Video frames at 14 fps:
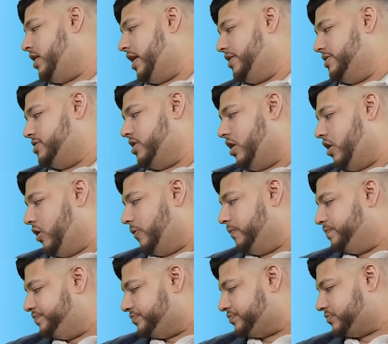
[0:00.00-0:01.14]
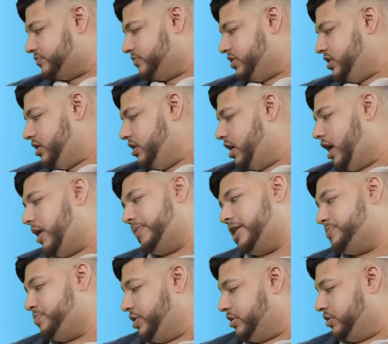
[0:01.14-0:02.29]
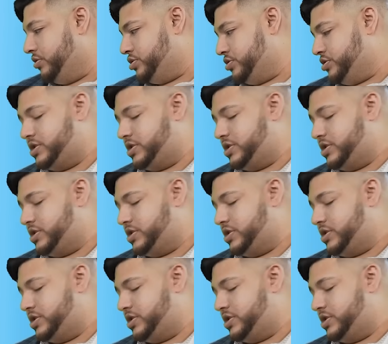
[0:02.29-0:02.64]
And so That's pretty crucial.